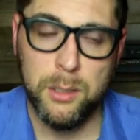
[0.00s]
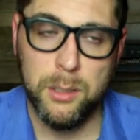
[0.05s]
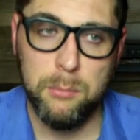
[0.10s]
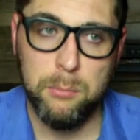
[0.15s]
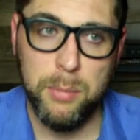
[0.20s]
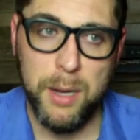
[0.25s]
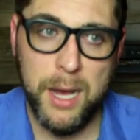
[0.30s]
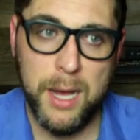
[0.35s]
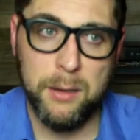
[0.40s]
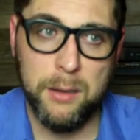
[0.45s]

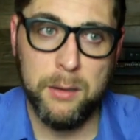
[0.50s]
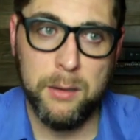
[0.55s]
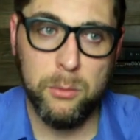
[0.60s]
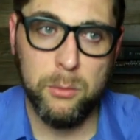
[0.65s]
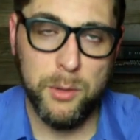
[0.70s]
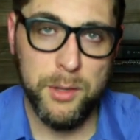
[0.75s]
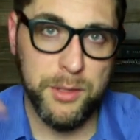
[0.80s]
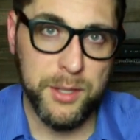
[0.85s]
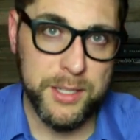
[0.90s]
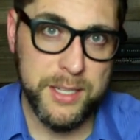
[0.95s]
But
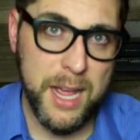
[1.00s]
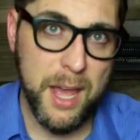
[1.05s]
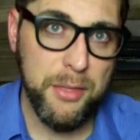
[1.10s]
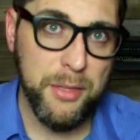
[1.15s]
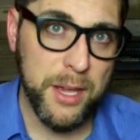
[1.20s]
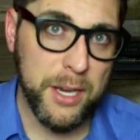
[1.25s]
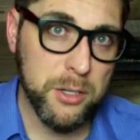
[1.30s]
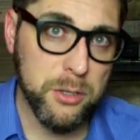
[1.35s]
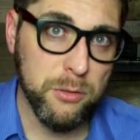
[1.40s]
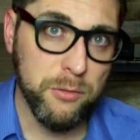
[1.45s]
with the death
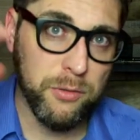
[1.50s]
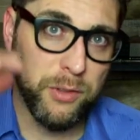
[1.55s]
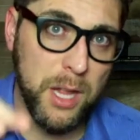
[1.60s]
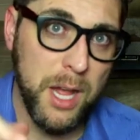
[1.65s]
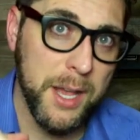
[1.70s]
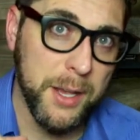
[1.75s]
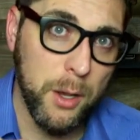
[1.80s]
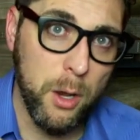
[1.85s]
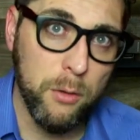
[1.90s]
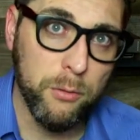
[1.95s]
angel
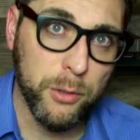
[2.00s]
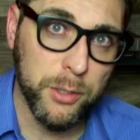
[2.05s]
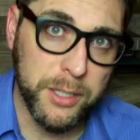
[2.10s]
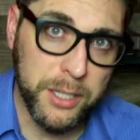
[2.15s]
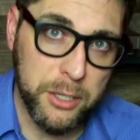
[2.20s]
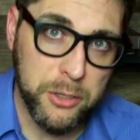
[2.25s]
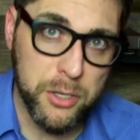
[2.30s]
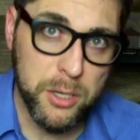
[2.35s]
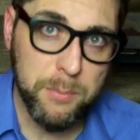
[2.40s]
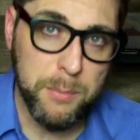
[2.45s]
flying over in
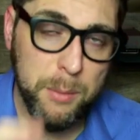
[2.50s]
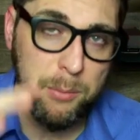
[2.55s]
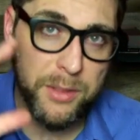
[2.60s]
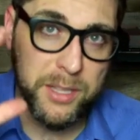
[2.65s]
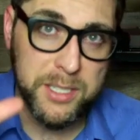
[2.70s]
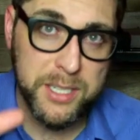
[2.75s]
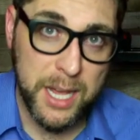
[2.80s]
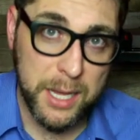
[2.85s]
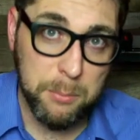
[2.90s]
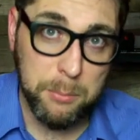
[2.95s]
Egypt. Remember the
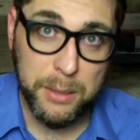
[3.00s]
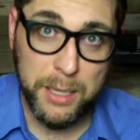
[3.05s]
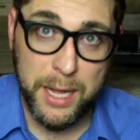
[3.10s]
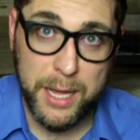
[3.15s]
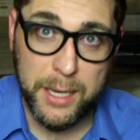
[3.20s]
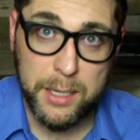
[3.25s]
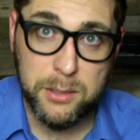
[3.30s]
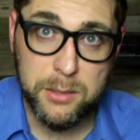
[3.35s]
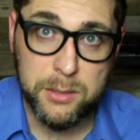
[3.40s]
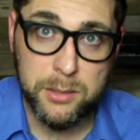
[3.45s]
10
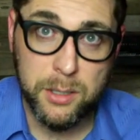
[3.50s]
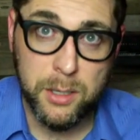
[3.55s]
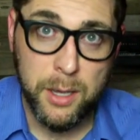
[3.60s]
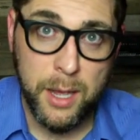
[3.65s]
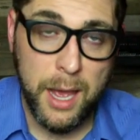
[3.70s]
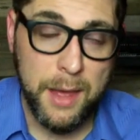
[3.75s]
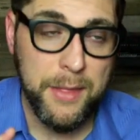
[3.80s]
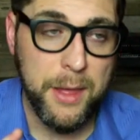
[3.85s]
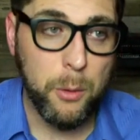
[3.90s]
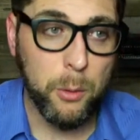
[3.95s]
plagues?
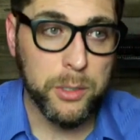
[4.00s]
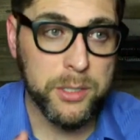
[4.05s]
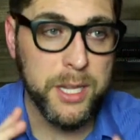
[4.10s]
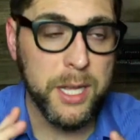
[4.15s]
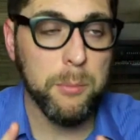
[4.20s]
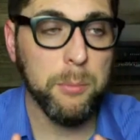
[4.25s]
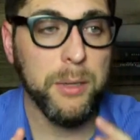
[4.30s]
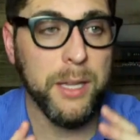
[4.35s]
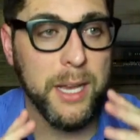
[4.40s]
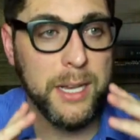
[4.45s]
And they were
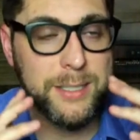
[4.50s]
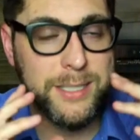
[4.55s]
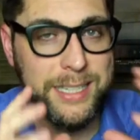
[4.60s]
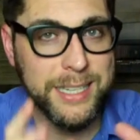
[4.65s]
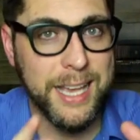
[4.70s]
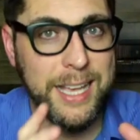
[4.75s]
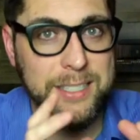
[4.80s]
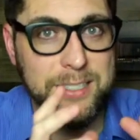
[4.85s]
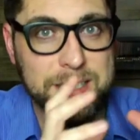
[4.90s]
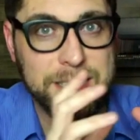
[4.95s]
10 plagues
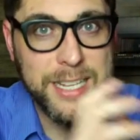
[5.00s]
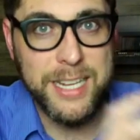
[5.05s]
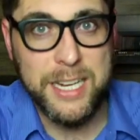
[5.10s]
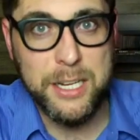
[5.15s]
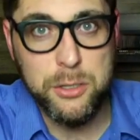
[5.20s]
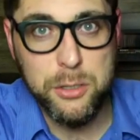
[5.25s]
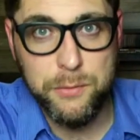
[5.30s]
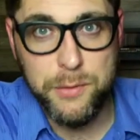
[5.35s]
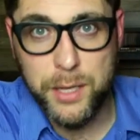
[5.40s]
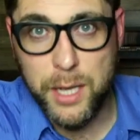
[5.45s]
against
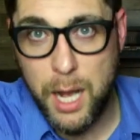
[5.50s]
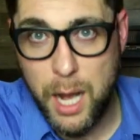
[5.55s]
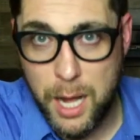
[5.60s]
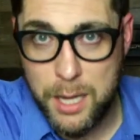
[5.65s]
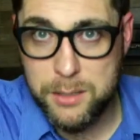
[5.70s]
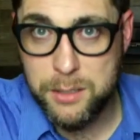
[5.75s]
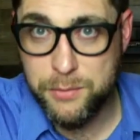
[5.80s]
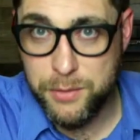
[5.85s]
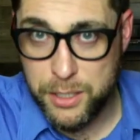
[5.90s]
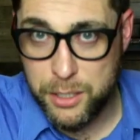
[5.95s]
each of the
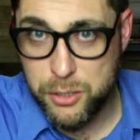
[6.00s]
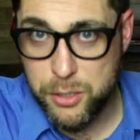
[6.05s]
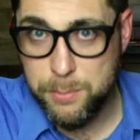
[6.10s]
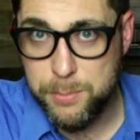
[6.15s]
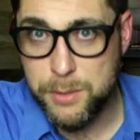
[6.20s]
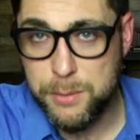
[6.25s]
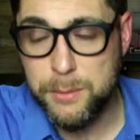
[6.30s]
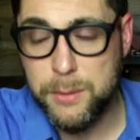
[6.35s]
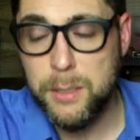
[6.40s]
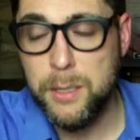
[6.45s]
gods of
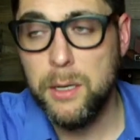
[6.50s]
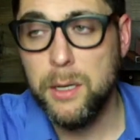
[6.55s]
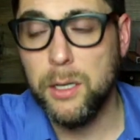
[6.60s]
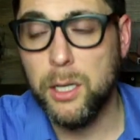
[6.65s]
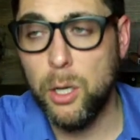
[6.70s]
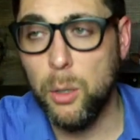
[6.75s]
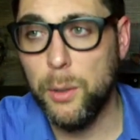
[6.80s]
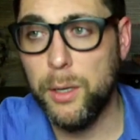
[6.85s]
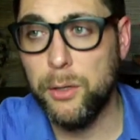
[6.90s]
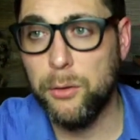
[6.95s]
Egypt,
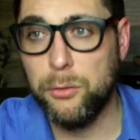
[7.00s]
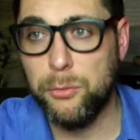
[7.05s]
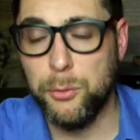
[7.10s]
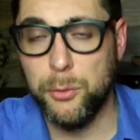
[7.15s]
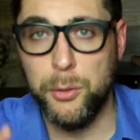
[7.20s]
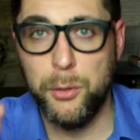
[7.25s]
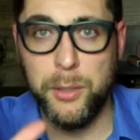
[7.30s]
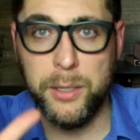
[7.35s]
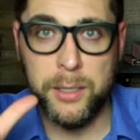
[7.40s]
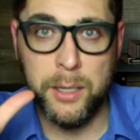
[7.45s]
going
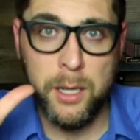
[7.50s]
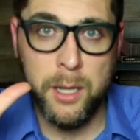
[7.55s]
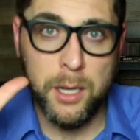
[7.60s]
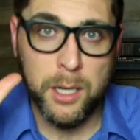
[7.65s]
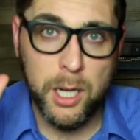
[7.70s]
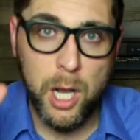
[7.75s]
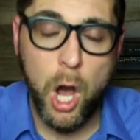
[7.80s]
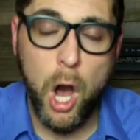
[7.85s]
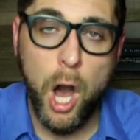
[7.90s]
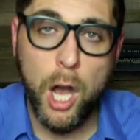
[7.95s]
through and
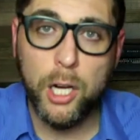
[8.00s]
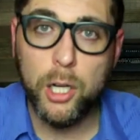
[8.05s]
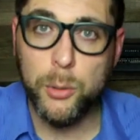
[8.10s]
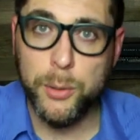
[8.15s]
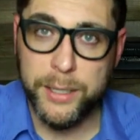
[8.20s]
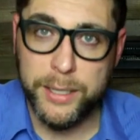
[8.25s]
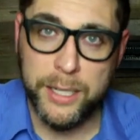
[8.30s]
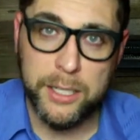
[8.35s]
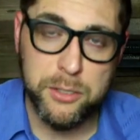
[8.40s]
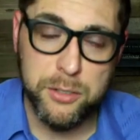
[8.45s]

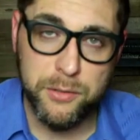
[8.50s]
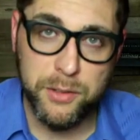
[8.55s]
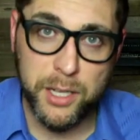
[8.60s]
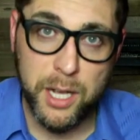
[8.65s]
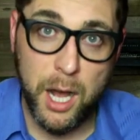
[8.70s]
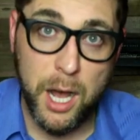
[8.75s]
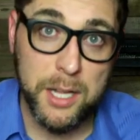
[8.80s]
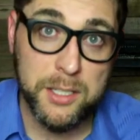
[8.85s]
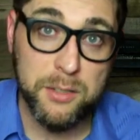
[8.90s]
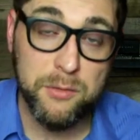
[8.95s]
conquering each of the
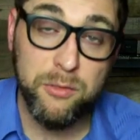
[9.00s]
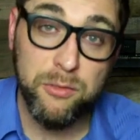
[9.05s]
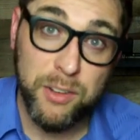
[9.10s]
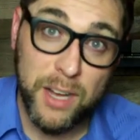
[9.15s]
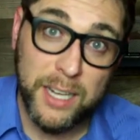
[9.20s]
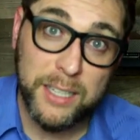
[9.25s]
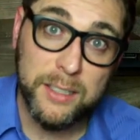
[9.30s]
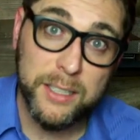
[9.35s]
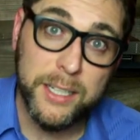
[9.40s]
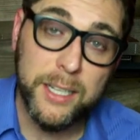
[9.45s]
gods and
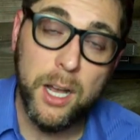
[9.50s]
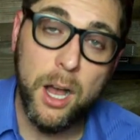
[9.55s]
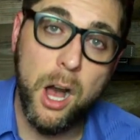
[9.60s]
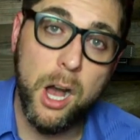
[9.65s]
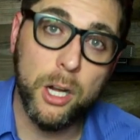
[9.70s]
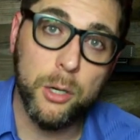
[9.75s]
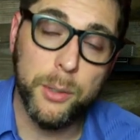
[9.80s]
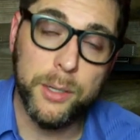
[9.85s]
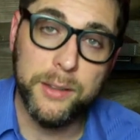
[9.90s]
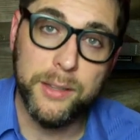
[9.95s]
finally
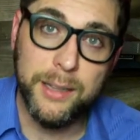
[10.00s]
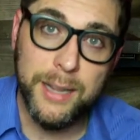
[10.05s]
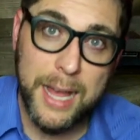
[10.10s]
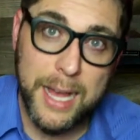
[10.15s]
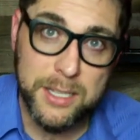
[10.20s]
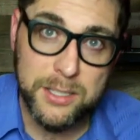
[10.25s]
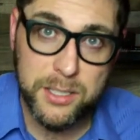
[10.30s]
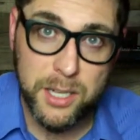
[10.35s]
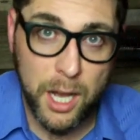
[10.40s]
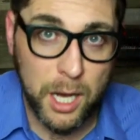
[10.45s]
conquering the
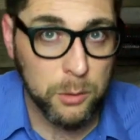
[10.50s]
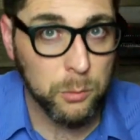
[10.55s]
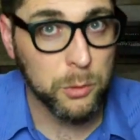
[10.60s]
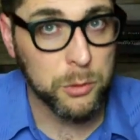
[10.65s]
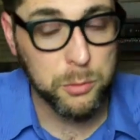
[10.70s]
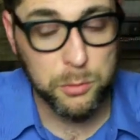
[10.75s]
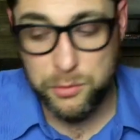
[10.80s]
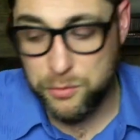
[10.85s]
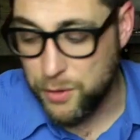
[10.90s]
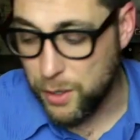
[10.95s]
last god,
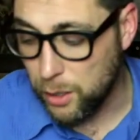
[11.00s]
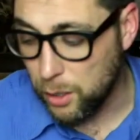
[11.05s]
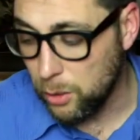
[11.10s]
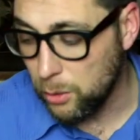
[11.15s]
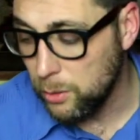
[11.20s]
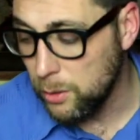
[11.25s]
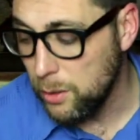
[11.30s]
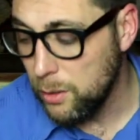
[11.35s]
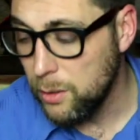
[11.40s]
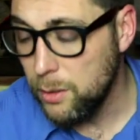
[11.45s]
which was Pharaoh
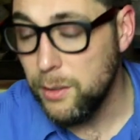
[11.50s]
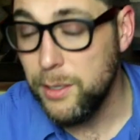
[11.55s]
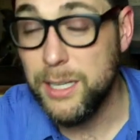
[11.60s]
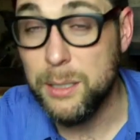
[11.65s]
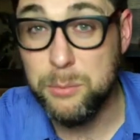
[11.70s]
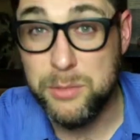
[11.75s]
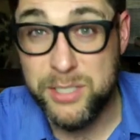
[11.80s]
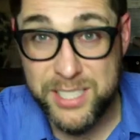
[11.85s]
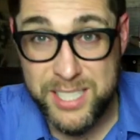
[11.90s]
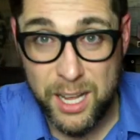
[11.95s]

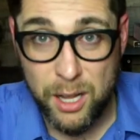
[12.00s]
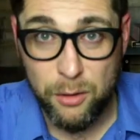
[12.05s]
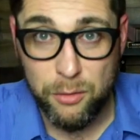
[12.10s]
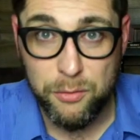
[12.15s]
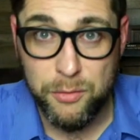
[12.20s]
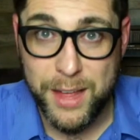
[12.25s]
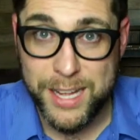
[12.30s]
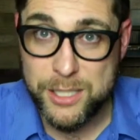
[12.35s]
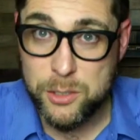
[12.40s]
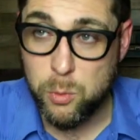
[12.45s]
himself.
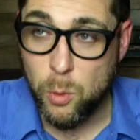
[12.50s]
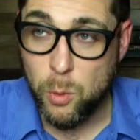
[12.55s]
That's